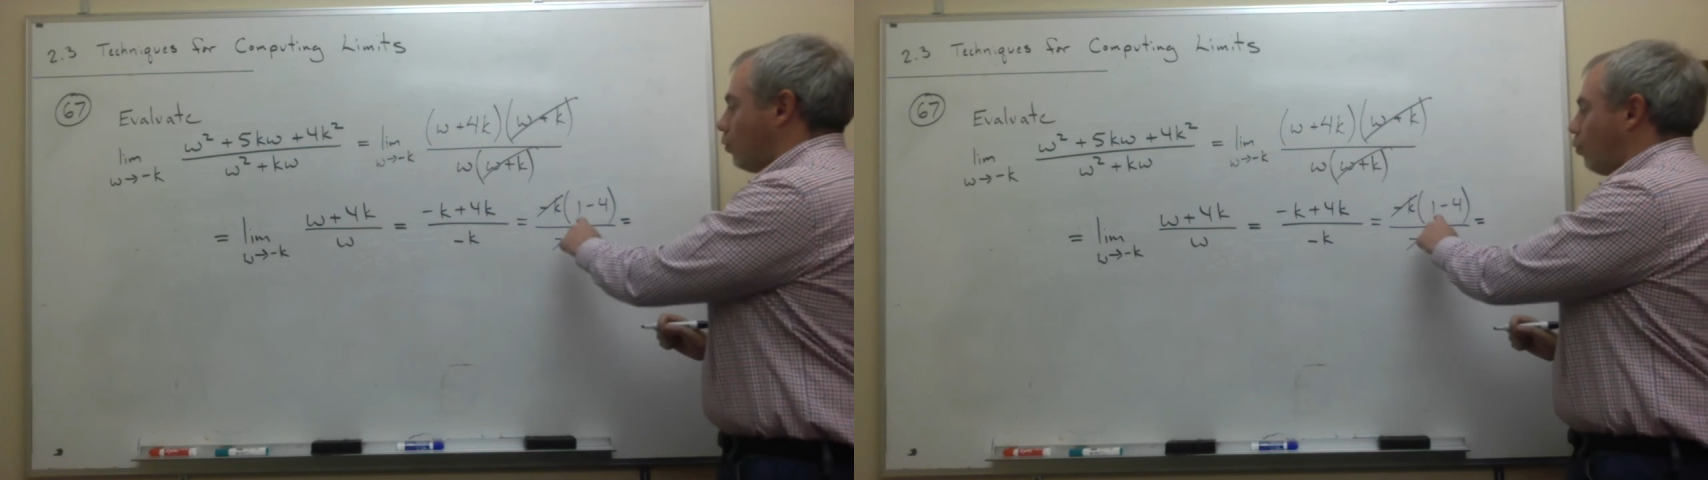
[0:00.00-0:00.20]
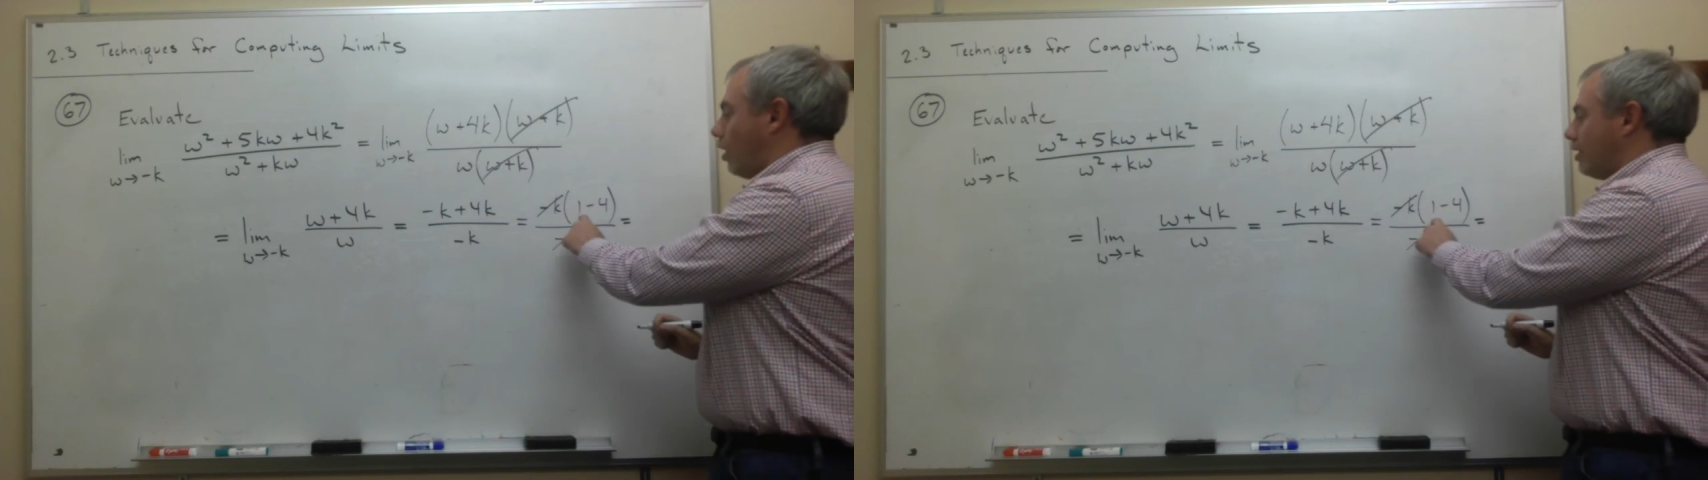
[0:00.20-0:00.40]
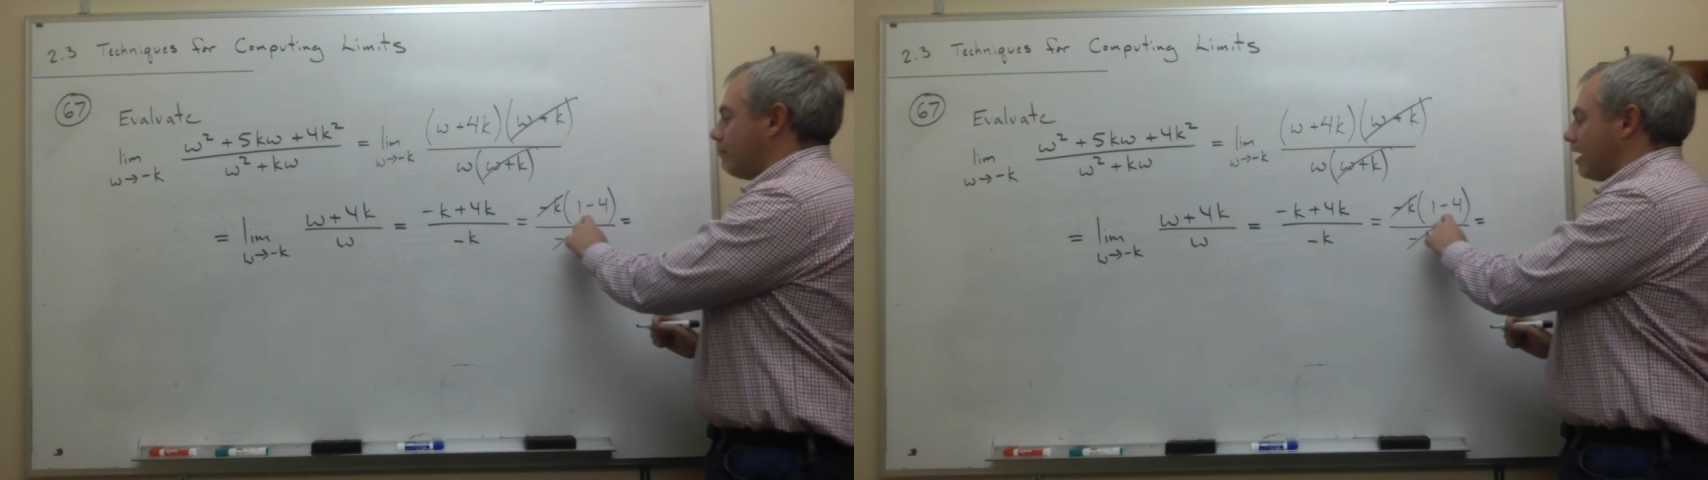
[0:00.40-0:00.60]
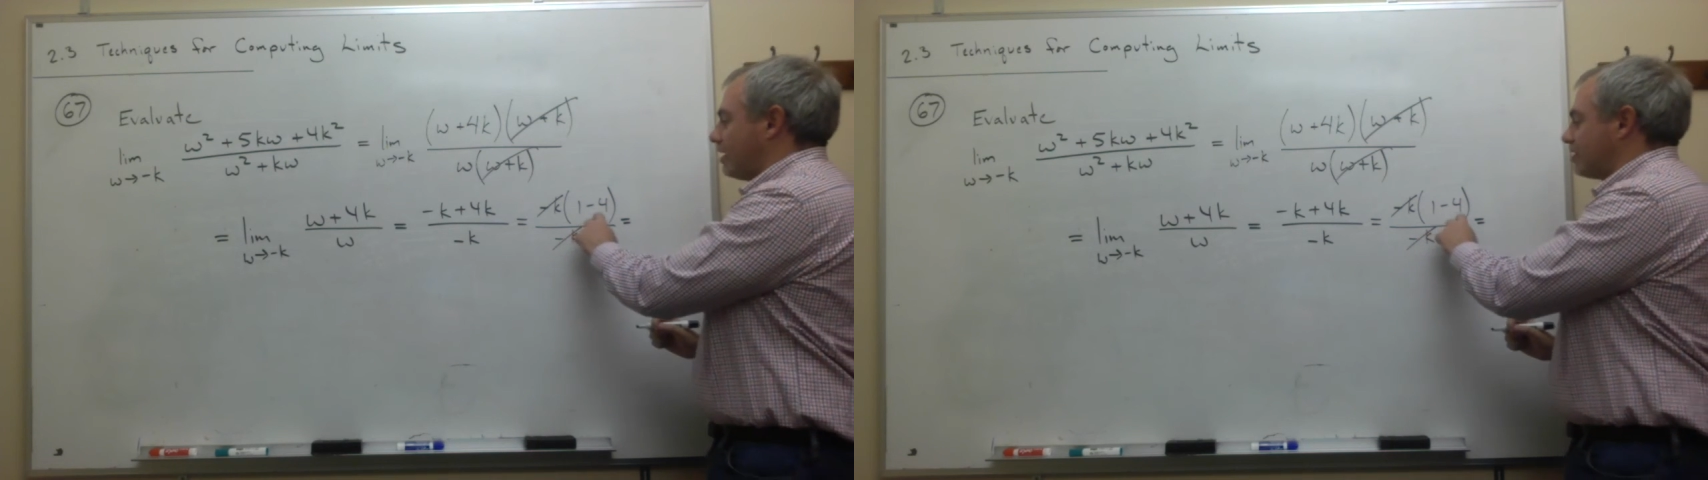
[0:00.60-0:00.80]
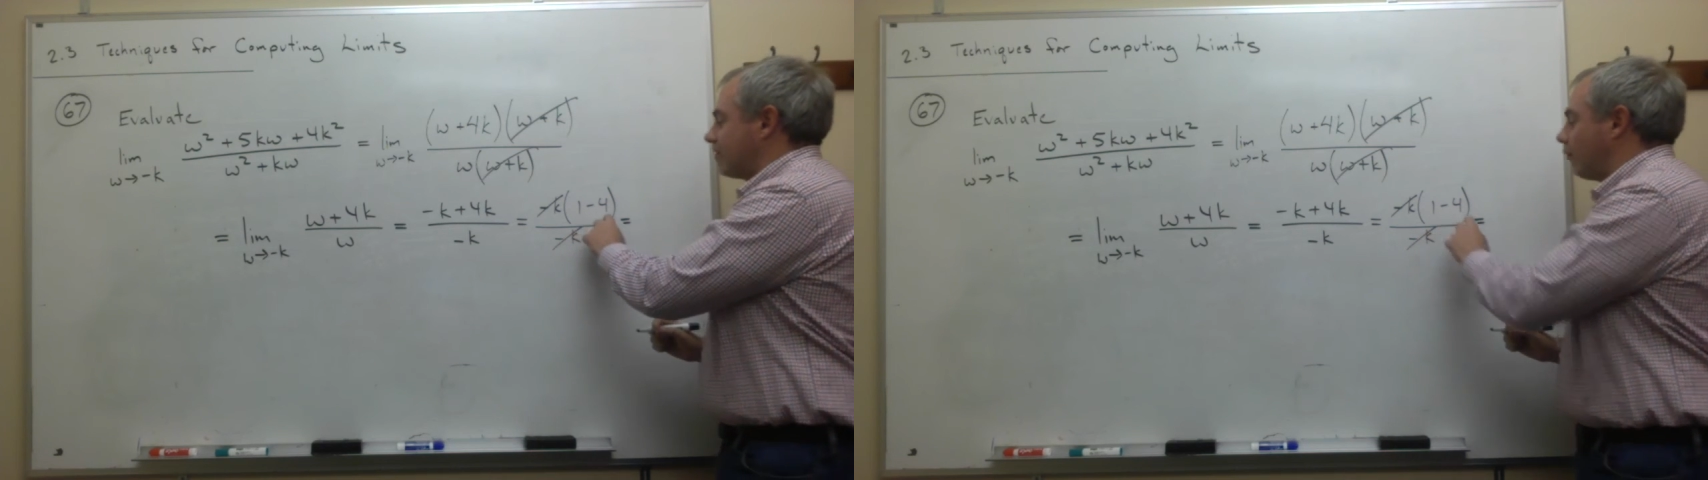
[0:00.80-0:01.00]
1
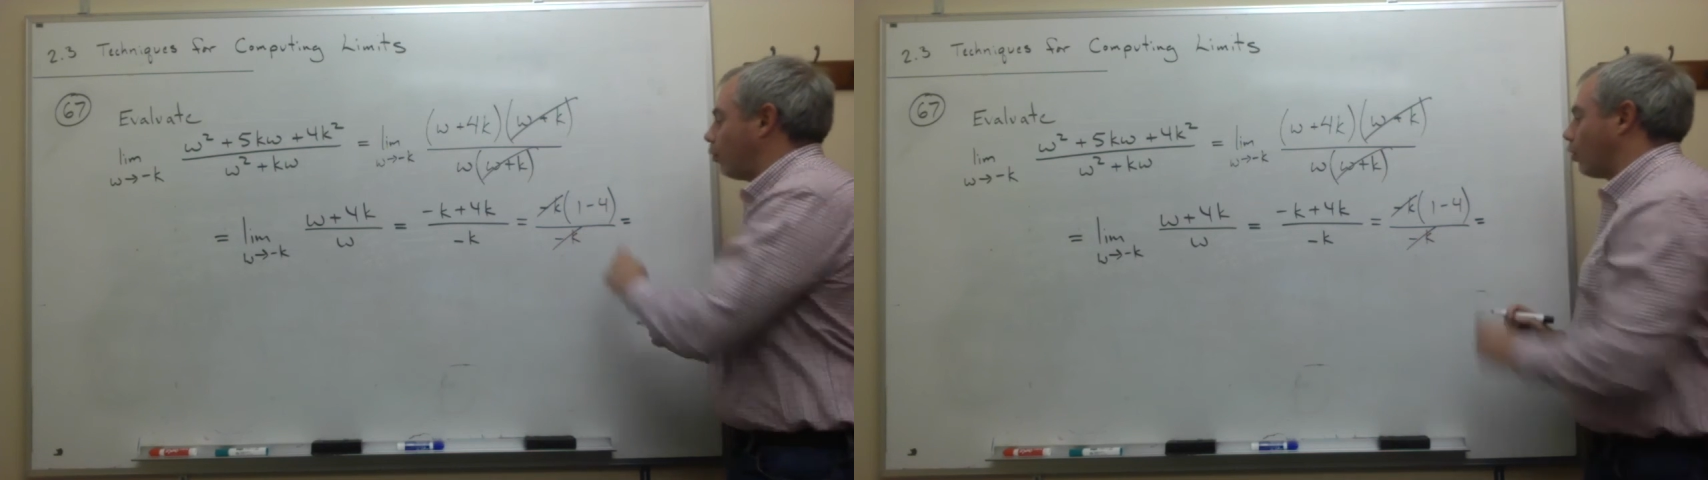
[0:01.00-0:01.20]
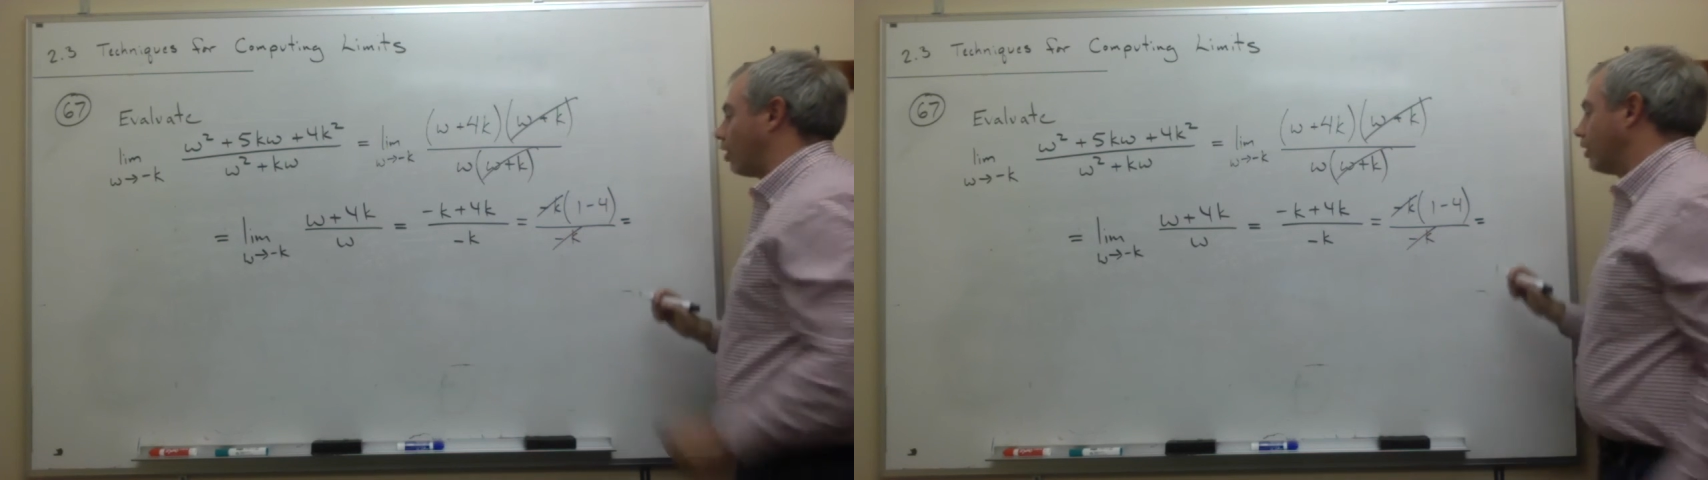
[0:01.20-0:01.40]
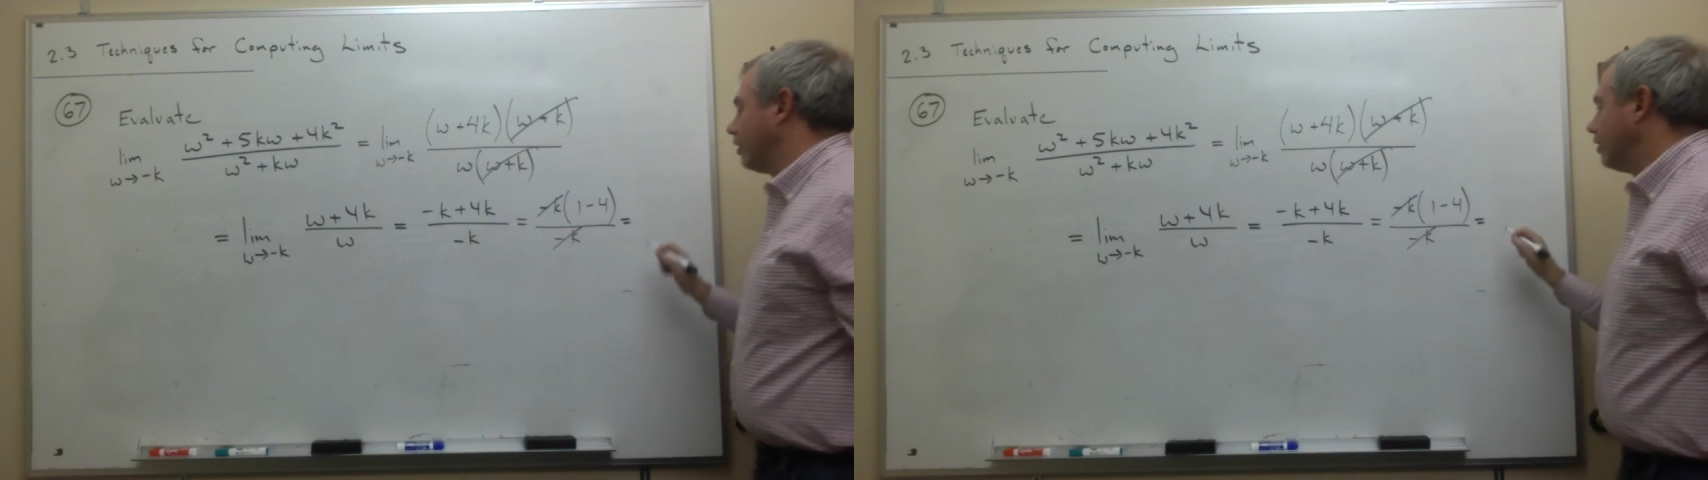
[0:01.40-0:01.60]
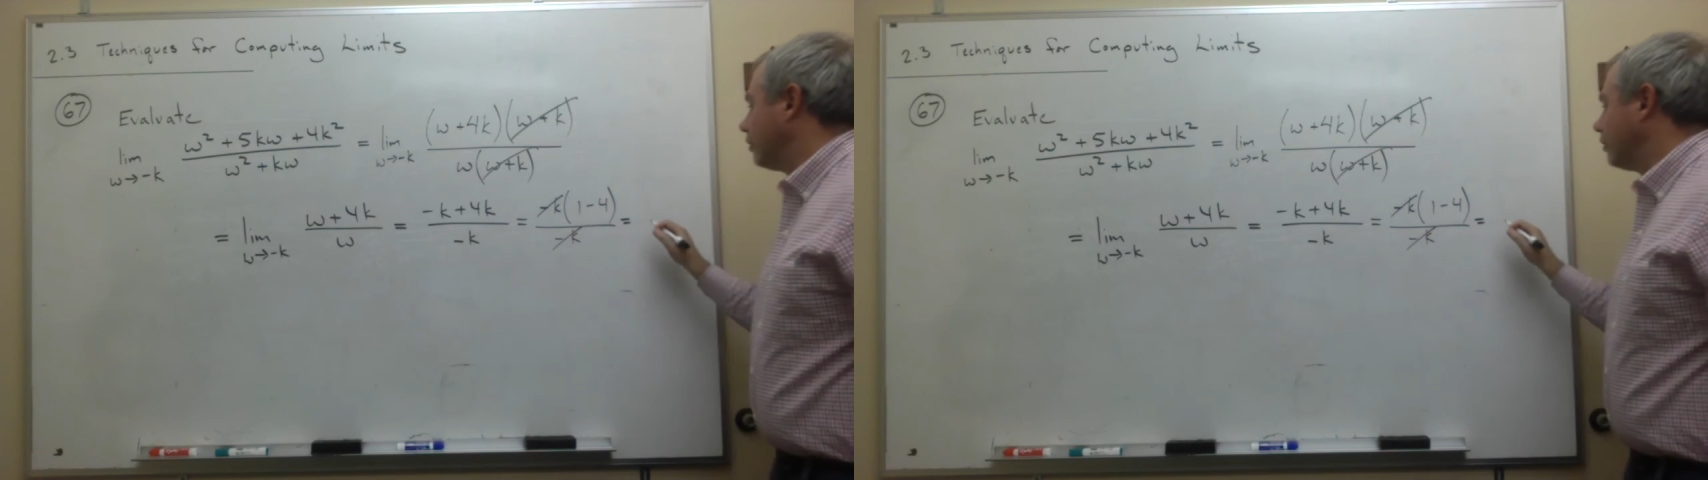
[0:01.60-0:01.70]
minus 4,